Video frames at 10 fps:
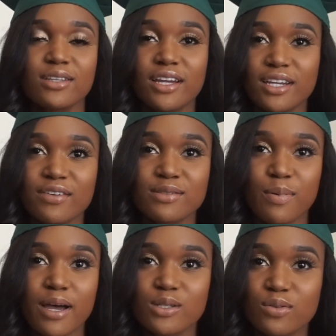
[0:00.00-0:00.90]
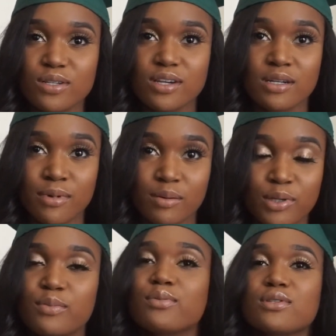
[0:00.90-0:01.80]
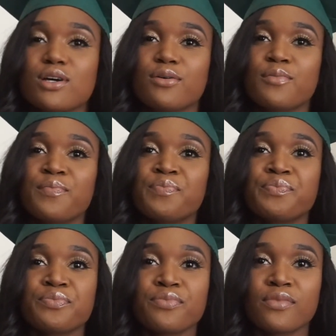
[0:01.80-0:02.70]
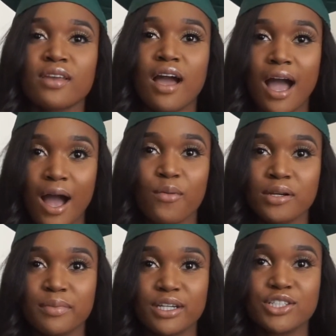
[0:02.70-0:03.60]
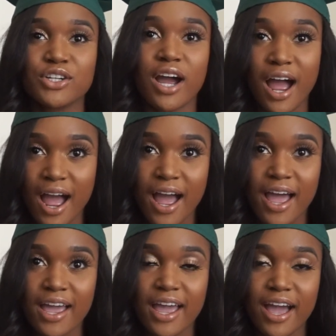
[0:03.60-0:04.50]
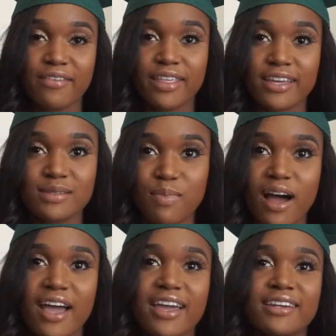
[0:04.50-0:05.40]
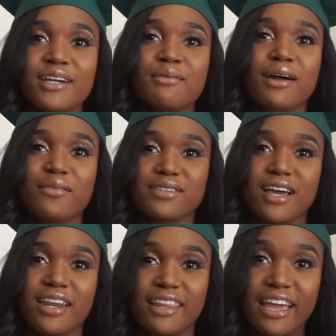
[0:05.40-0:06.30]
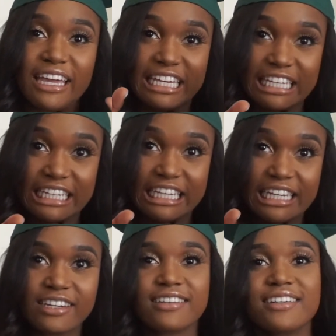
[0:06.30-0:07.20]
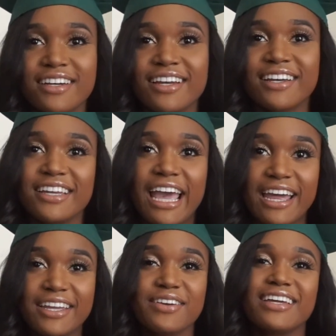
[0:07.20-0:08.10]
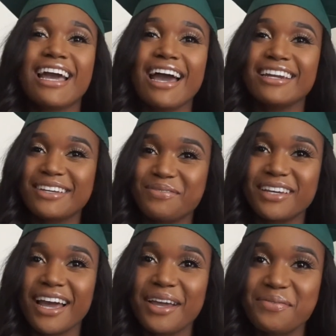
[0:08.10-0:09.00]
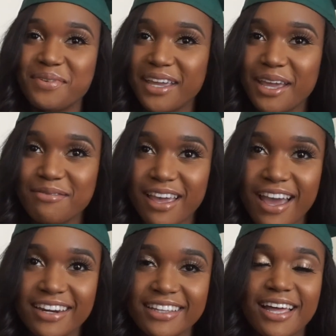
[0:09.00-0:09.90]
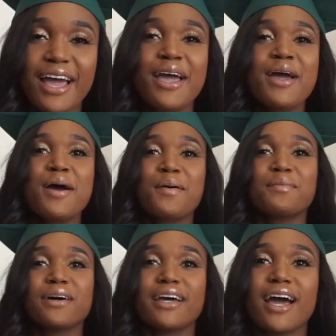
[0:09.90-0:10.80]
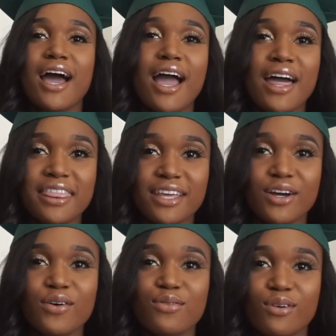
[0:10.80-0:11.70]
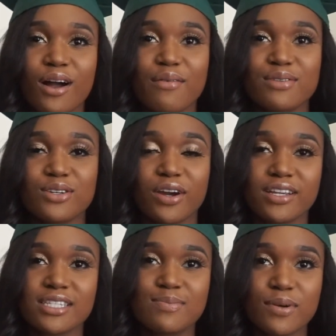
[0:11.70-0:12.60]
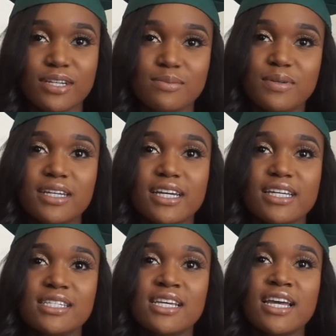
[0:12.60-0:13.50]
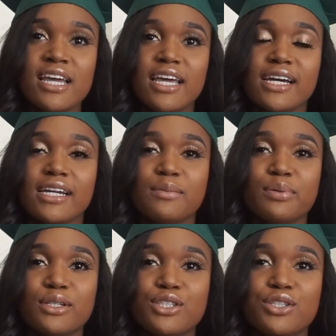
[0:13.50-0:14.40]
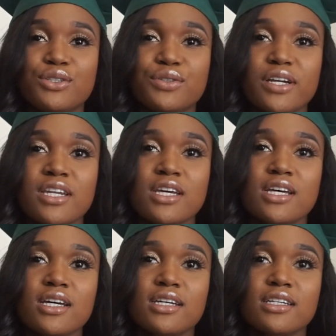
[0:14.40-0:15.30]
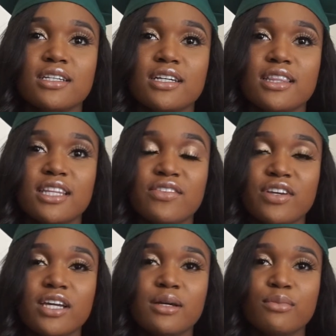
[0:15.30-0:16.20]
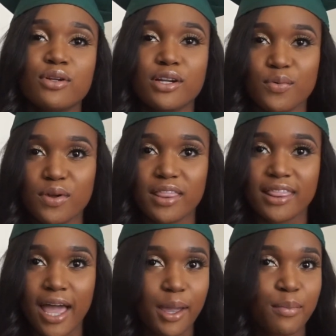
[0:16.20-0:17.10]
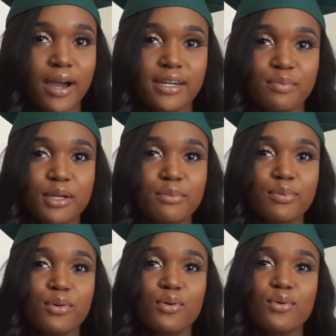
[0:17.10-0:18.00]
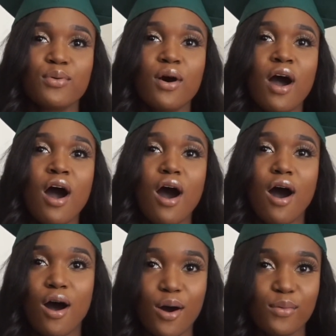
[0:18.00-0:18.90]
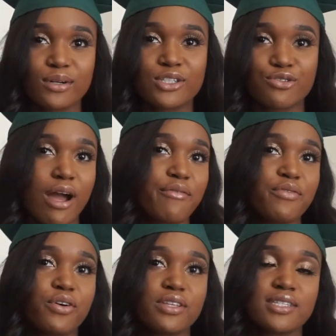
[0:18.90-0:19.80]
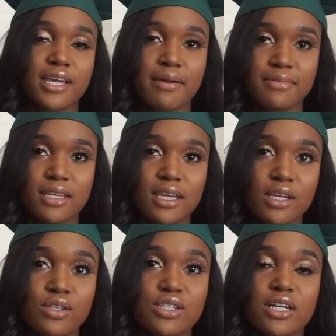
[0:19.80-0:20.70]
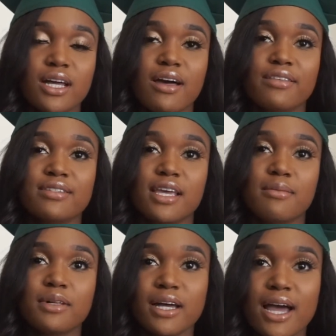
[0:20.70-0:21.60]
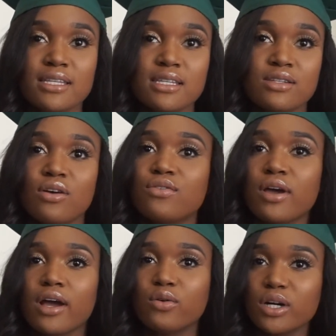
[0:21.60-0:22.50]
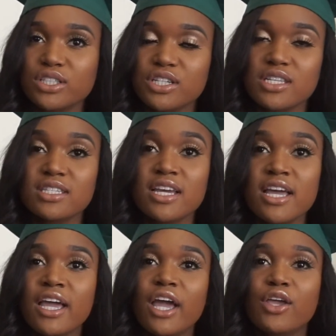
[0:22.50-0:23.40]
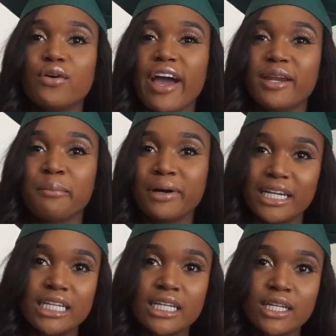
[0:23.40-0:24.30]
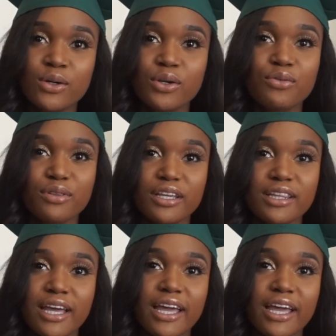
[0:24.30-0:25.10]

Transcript: enough spots for a certain amount of people. So I want to make sure I have that spot, and everybody was kind of like catty. It kind of became catty a lot, but I think overall it was a great experience because it kind of put you in a living community with like-minded people who all were striving for the same thing. You took a lot of the same classes, so if you had questions and you had a buddy who you